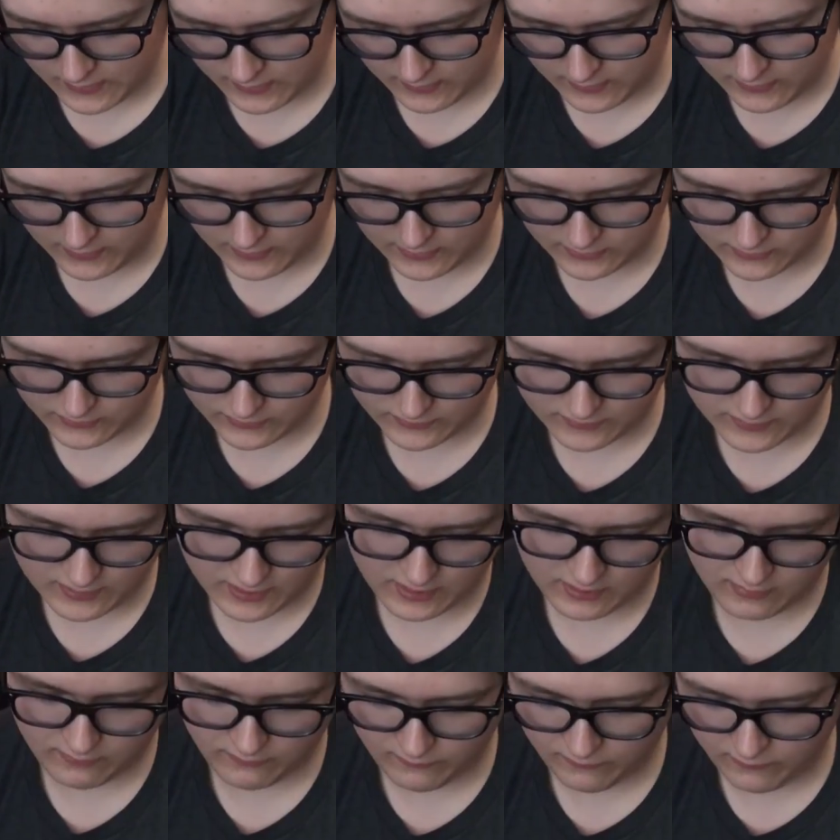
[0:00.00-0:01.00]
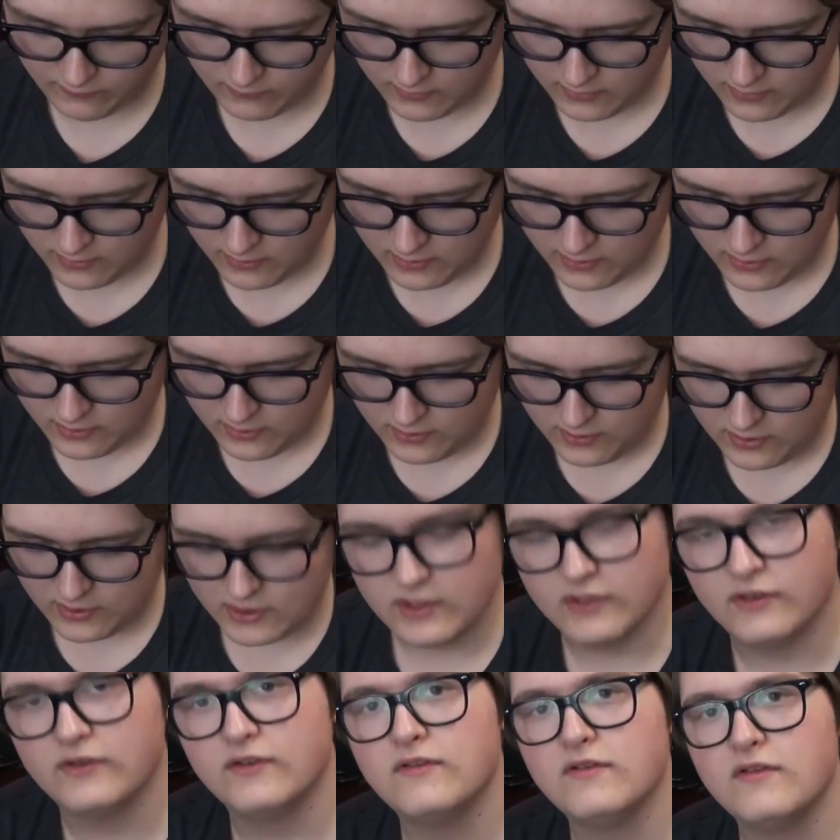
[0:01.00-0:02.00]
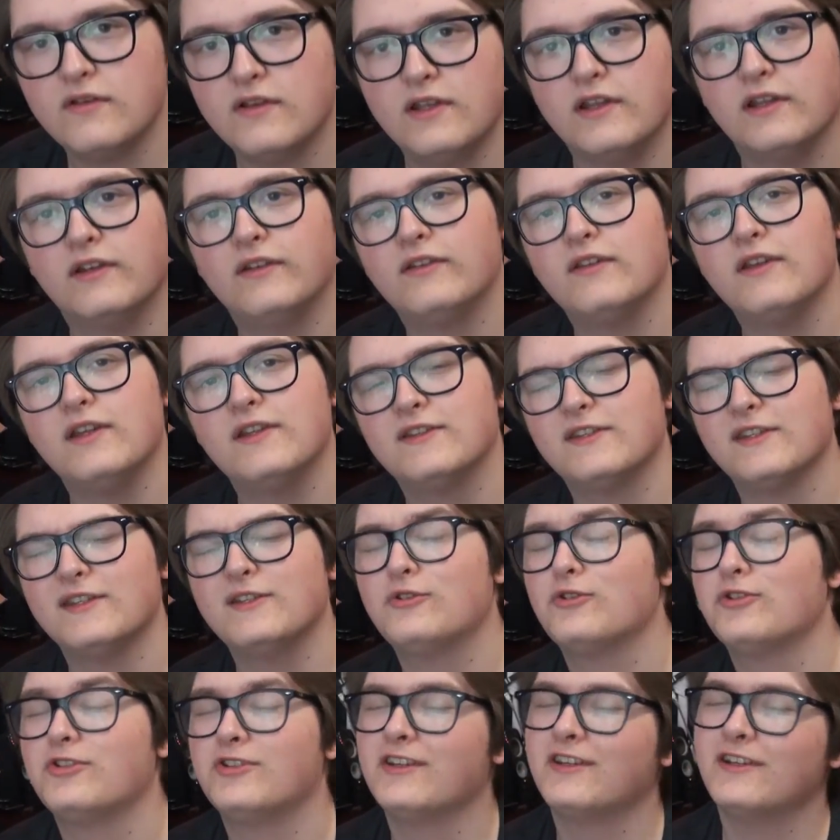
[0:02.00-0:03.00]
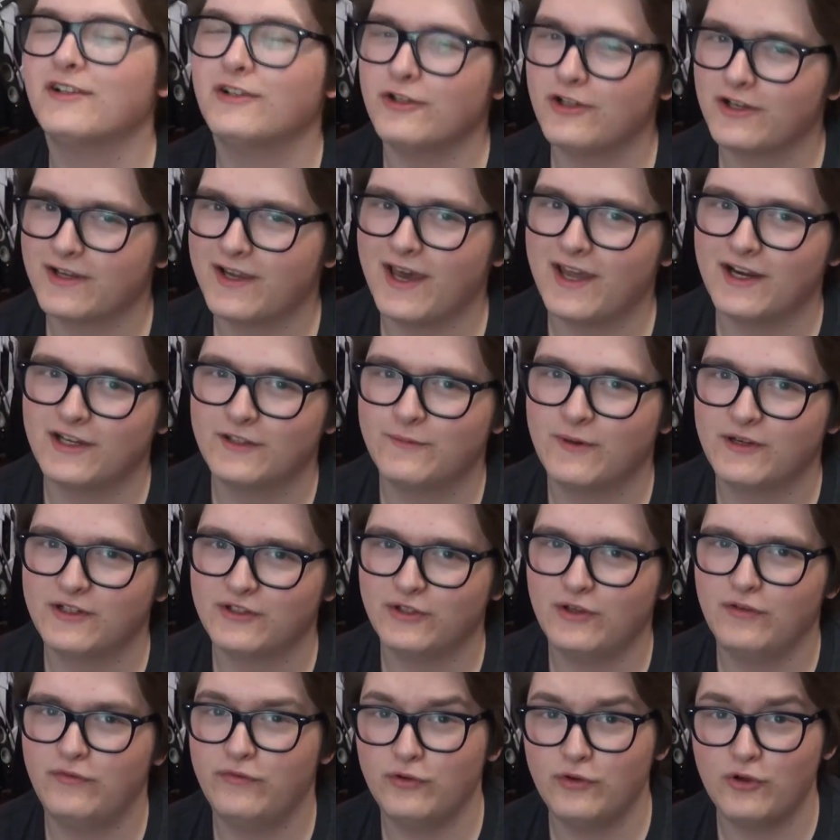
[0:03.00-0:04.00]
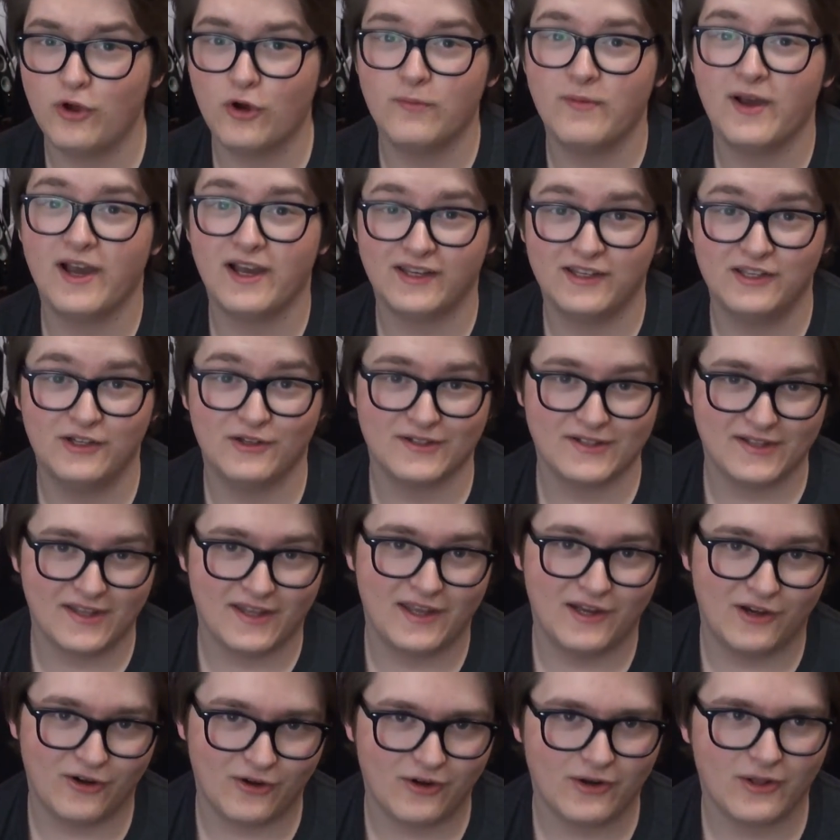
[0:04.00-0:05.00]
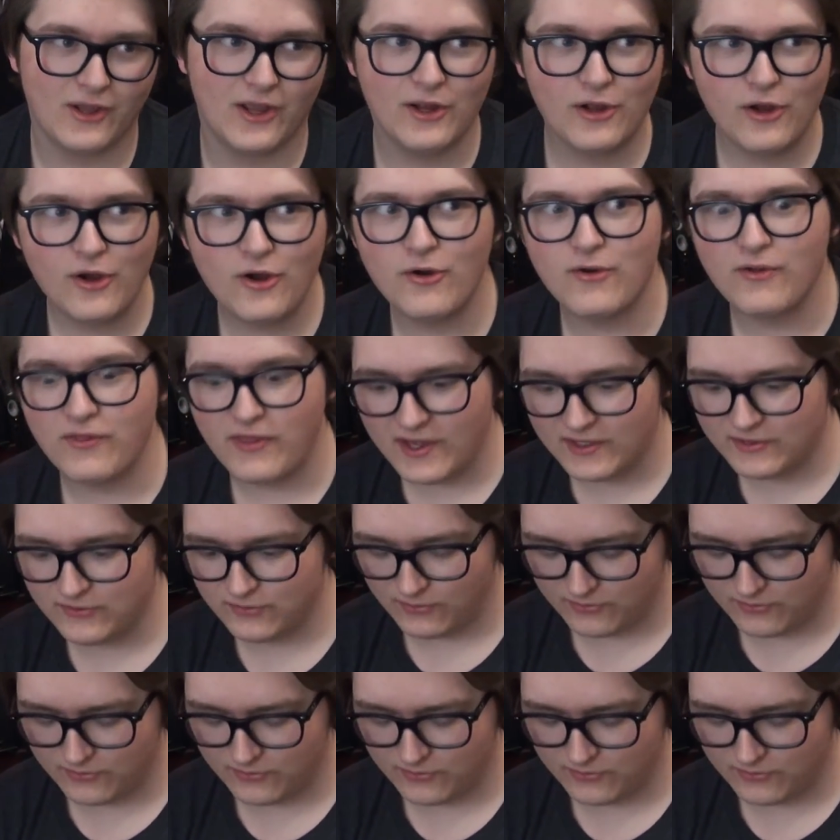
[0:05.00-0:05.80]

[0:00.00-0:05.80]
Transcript: I think it just kind of, it's interesting to look at, especially if you go back years later and you're like, oh, that's